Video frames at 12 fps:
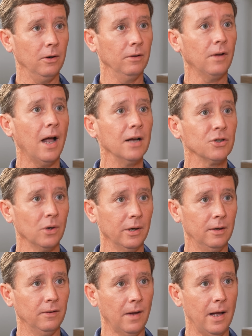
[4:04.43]
has actually
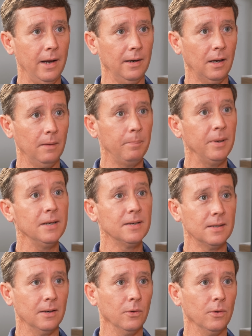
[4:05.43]
designed a
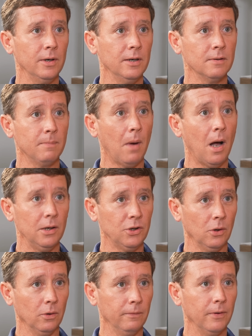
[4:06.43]
P-Series
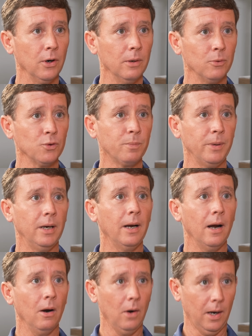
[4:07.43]
modular variable speed
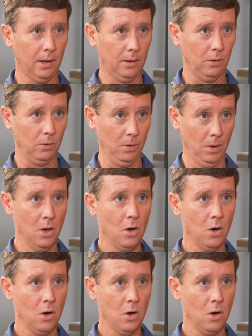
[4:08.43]
air handler